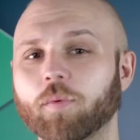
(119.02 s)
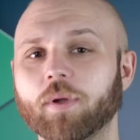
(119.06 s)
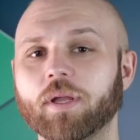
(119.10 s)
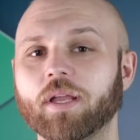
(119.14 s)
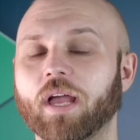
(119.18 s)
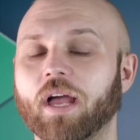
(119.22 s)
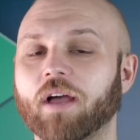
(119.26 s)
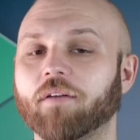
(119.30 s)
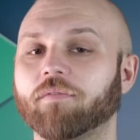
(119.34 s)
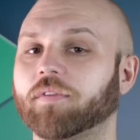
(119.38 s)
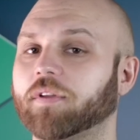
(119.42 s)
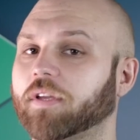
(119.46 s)
we
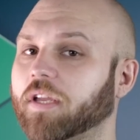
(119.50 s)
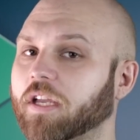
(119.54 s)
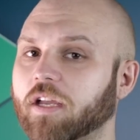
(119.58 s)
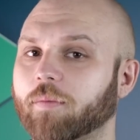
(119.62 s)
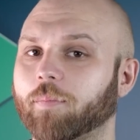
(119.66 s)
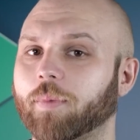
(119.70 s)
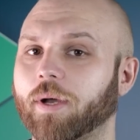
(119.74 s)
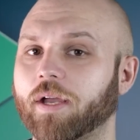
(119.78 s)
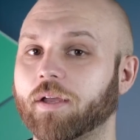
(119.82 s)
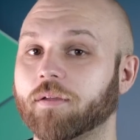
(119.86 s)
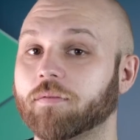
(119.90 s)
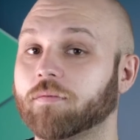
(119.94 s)
have the
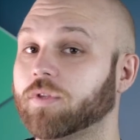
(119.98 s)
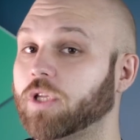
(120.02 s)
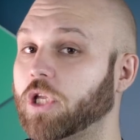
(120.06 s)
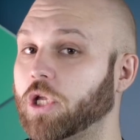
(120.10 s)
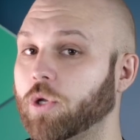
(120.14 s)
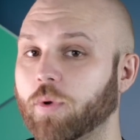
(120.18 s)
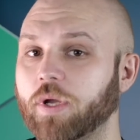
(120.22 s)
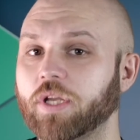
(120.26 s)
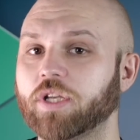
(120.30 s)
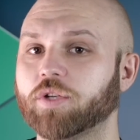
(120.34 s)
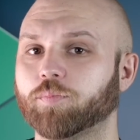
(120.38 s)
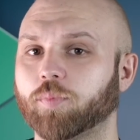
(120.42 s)
GIGABYTE
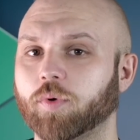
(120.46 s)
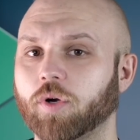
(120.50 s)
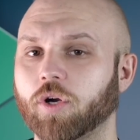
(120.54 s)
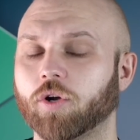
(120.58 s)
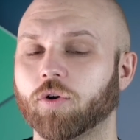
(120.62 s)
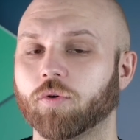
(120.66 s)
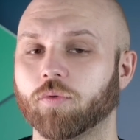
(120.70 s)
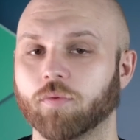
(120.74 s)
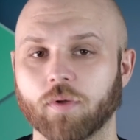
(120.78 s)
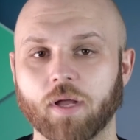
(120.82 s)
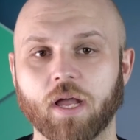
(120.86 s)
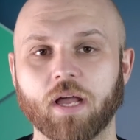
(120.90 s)
UD
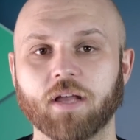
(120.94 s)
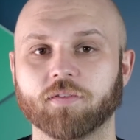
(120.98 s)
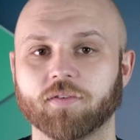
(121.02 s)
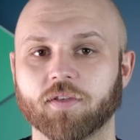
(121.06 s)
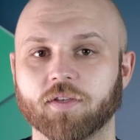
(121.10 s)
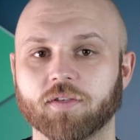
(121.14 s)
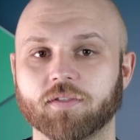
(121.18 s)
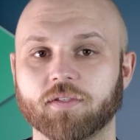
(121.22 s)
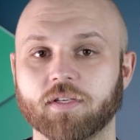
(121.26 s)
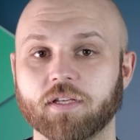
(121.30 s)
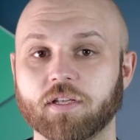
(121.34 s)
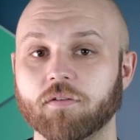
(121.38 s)
Pro
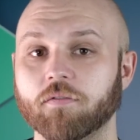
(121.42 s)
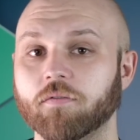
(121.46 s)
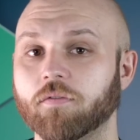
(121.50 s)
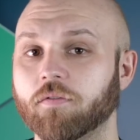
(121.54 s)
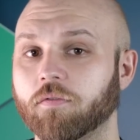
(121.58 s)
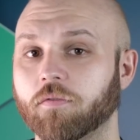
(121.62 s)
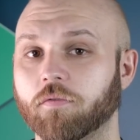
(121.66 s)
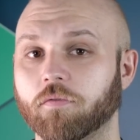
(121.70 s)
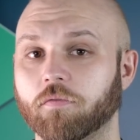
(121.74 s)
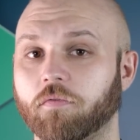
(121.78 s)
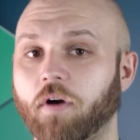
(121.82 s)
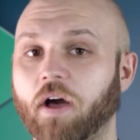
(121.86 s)
SSD,
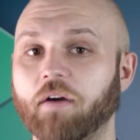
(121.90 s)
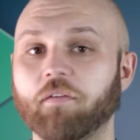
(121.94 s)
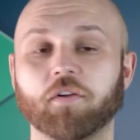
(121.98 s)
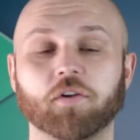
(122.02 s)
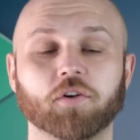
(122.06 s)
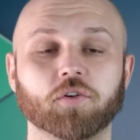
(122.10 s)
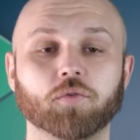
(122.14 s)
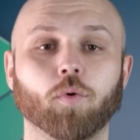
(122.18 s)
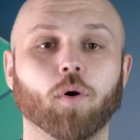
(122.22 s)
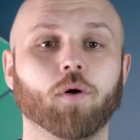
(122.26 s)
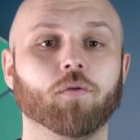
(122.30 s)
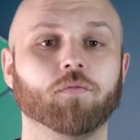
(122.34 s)

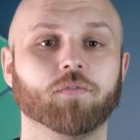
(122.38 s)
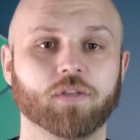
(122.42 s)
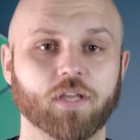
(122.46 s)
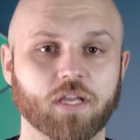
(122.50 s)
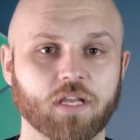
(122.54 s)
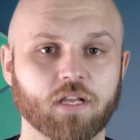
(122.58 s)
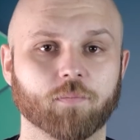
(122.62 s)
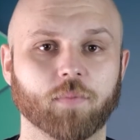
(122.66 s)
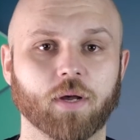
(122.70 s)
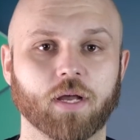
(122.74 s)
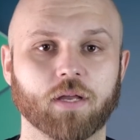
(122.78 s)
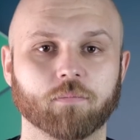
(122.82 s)
512
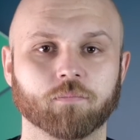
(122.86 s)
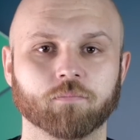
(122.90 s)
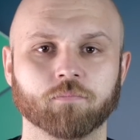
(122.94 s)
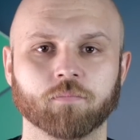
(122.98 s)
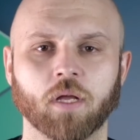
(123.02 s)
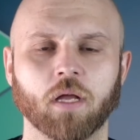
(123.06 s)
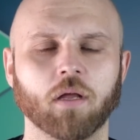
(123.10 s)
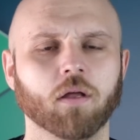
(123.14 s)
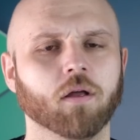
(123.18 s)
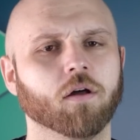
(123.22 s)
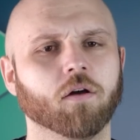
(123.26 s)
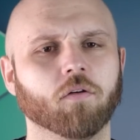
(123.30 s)
GB.
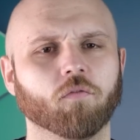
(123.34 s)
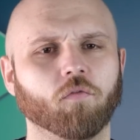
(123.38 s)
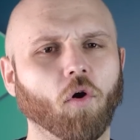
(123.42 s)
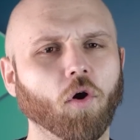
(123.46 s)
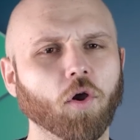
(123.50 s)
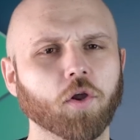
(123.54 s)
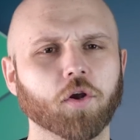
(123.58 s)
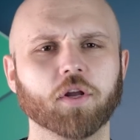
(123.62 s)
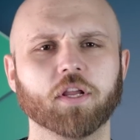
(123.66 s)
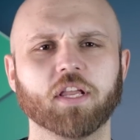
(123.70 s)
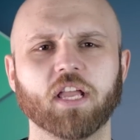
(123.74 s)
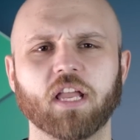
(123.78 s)
For
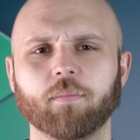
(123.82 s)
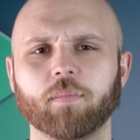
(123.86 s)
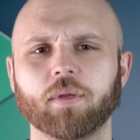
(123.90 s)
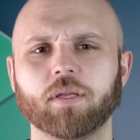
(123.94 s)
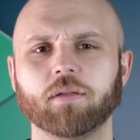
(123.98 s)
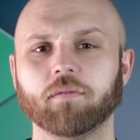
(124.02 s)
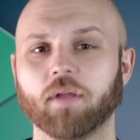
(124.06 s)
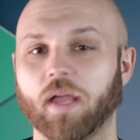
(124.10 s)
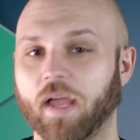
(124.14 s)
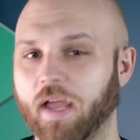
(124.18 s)
all your gaming